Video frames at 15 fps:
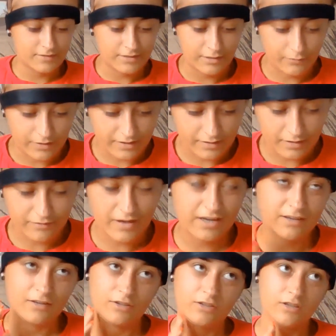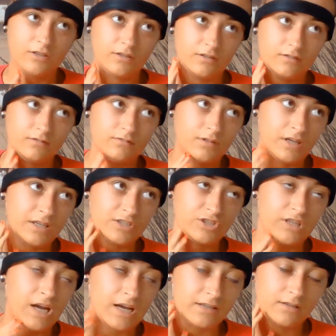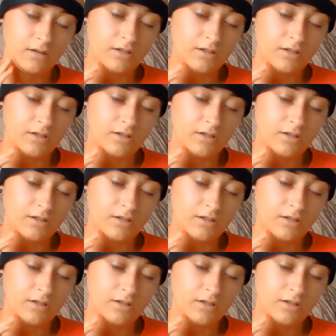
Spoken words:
Anyway, I actually had